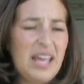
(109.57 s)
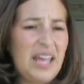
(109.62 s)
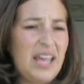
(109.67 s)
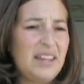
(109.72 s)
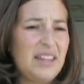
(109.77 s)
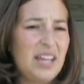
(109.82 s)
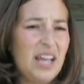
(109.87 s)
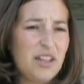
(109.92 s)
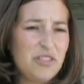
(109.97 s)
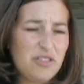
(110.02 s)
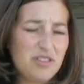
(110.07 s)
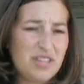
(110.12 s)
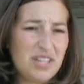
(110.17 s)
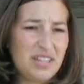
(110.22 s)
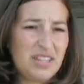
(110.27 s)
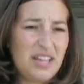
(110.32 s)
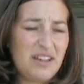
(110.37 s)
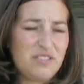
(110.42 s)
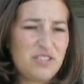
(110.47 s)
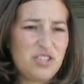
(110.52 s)
And the other
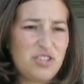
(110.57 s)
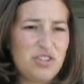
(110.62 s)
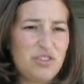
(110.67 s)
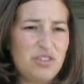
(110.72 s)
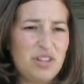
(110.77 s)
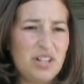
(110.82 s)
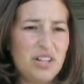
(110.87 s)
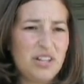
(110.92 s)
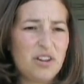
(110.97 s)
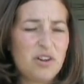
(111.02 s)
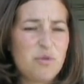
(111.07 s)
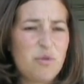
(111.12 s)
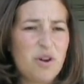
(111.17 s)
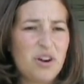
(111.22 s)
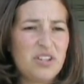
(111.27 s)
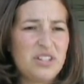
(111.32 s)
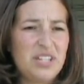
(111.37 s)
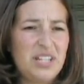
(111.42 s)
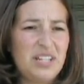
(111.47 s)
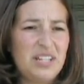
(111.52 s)
thing they have to do to clear
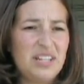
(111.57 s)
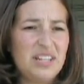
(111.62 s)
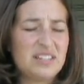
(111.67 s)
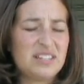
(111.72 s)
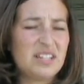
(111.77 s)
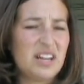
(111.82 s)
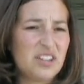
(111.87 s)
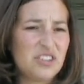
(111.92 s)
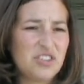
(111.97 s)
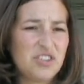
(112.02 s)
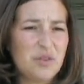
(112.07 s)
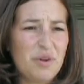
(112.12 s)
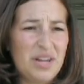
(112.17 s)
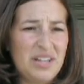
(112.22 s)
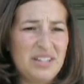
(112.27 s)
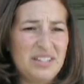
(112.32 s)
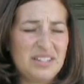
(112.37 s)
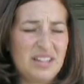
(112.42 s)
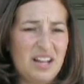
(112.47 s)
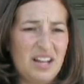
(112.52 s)
quarantine is not show
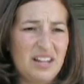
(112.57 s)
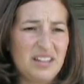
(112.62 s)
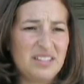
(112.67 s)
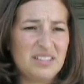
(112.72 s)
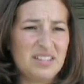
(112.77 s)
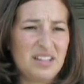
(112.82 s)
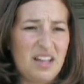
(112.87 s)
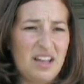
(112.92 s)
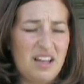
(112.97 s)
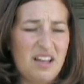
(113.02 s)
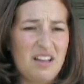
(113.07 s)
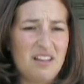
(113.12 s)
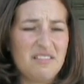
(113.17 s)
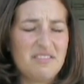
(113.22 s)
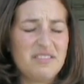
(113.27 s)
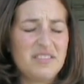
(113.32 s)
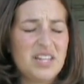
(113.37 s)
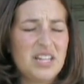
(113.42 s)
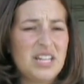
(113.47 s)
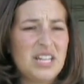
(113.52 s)
any signs
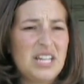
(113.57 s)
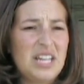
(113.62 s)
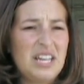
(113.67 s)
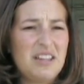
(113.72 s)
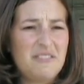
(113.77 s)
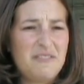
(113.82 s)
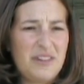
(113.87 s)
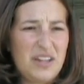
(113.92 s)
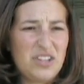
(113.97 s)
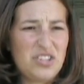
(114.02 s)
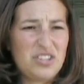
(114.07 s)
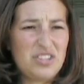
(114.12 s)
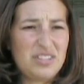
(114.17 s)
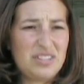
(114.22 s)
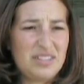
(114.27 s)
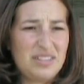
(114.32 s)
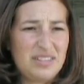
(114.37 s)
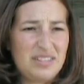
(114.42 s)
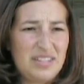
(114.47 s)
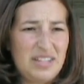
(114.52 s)
of infectious
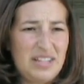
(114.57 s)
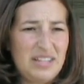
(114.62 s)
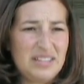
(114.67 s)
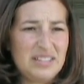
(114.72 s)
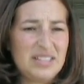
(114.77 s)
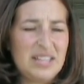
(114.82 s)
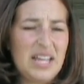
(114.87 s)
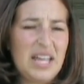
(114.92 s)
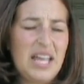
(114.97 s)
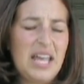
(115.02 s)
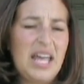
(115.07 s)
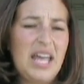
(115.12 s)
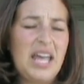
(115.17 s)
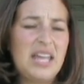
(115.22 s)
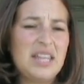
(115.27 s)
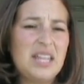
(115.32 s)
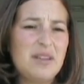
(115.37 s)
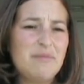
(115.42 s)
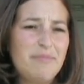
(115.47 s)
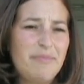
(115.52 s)
disease.
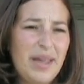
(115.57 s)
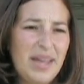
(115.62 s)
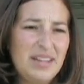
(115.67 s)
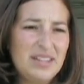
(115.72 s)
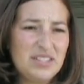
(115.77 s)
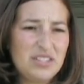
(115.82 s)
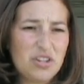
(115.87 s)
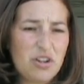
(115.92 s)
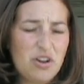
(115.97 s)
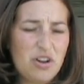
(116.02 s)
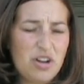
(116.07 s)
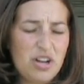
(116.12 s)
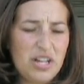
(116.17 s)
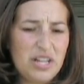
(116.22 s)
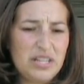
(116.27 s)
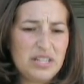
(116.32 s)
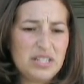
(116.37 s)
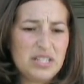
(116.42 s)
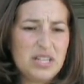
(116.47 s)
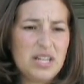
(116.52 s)
And then based
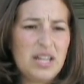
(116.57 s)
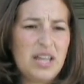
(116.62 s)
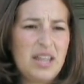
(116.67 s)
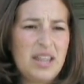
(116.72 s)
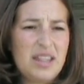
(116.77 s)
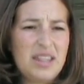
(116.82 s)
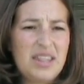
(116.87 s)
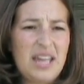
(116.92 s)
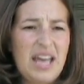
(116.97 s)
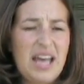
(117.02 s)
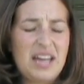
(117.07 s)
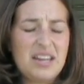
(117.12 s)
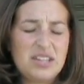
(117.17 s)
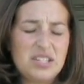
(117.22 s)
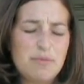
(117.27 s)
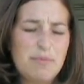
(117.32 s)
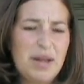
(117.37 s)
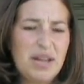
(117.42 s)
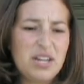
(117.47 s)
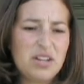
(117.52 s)
on that,
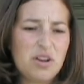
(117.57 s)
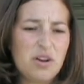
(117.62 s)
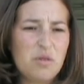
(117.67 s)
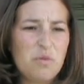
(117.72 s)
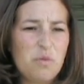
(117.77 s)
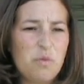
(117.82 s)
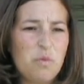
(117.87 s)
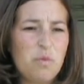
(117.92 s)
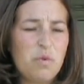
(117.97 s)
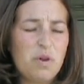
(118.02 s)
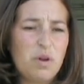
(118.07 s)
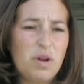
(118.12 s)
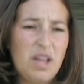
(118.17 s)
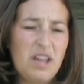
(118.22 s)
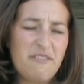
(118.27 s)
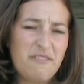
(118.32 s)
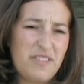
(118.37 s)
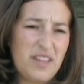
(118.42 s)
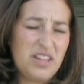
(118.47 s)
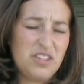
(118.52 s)
depending on
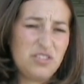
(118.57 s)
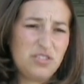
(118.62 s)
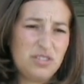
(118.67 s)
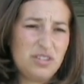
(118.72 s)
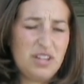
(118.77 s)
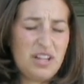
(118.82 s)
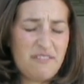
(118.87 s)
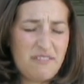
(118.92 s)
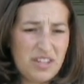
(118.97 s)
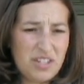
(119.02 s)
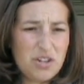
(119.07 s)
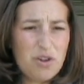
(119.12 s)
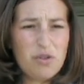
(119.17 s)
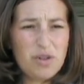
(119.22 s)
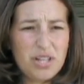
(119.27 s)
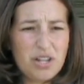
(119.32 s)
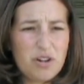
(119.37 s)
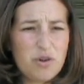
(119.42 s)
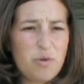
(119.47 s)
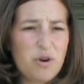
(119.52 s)
if they don't
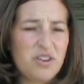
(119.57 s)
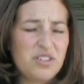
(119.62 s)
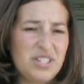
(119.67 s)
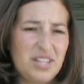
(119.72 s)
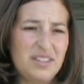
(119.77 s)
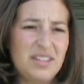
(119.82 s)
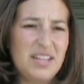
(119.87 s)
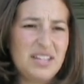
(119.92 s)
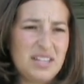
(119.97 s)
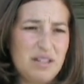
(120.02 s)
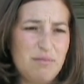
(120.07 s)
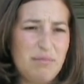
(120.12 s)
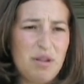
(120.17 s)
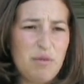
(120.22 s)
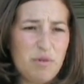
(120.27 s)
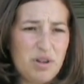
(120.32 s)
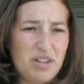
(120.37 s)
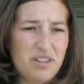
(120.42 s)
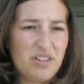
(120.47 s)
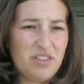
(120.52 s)
clear quarantine, they didn't
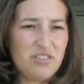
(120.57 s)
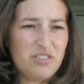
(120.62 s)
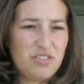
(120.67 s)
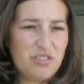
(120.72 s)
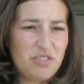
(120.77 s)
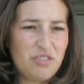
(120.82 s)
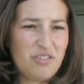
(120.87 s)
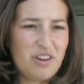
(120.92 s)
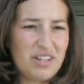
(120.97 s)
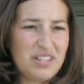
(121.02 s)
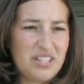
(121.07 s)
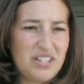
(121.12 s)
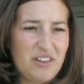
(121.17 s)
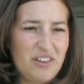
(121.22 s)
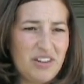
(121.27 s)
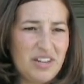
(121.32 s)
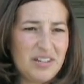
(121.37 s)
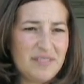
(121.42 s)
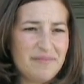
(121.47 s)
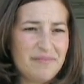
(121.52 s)
meet one of those two
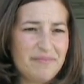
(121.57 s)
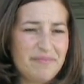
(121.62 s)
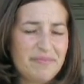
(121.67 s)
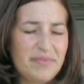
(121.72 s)
criteria.